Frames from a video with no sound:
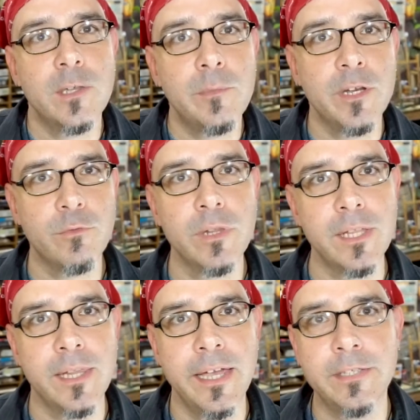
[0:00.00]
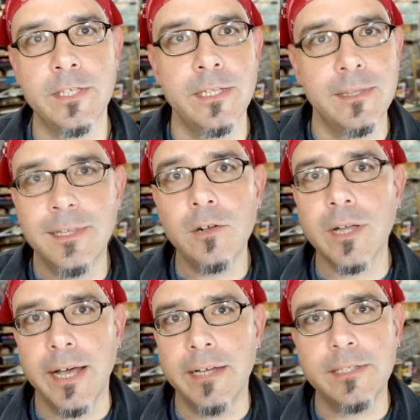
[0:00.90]
somebody really likes it, they'll
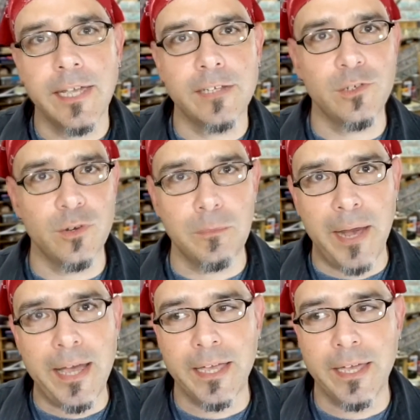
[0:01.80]
contact you to buy